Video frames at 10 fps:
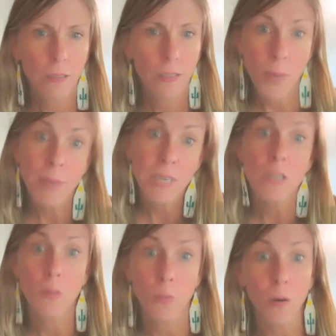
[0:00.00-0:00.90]
you may need
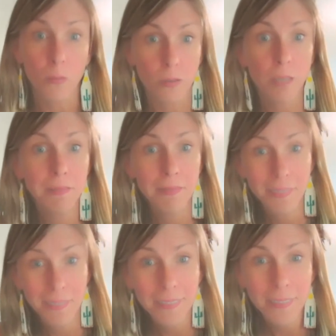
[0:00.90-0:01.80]
it the most,
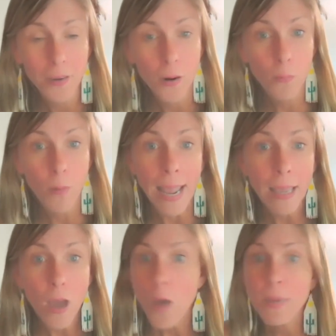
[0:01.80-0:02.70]

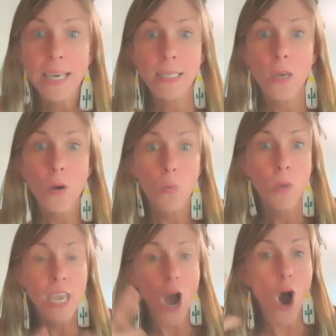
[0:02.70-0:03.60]
right? Because
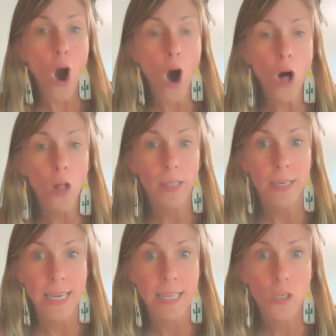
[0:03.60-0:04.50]
we all
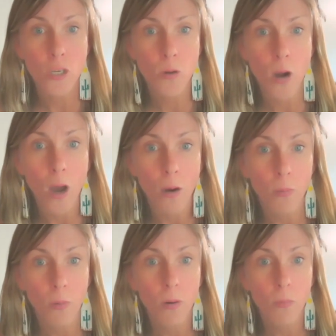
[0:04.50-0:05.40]
need to grow.
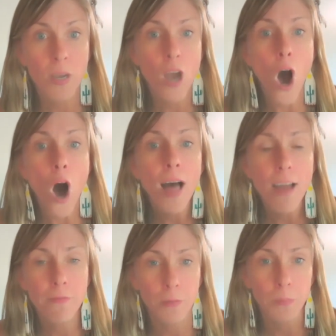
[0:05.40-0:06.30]
We all
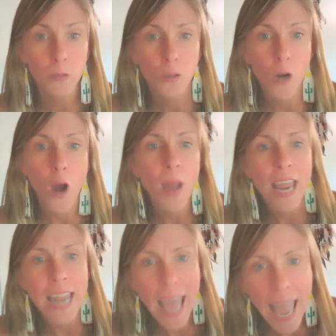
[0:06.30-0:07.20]
have room to grow.
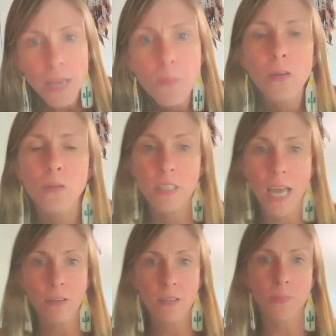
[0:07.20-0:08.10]
And anyone who
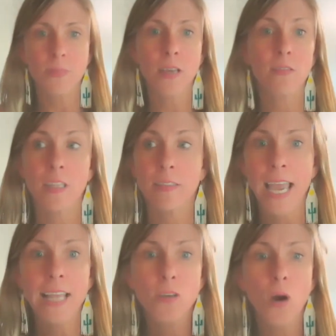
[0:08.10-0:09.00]
tells themselves that
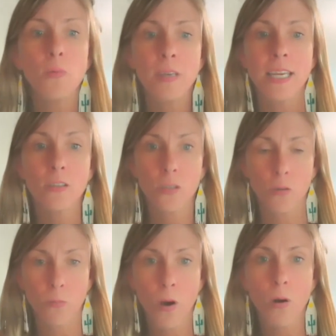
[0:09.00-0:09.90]
they don't need to
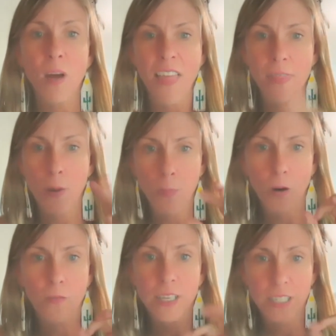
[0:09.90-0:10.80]
grow and they're
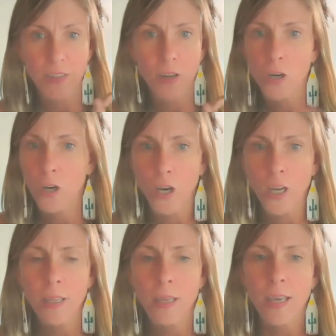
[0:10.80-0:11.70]
perfect and they're
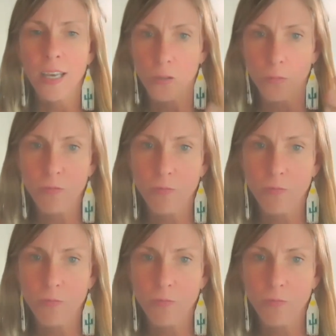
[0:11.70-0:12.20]
good is a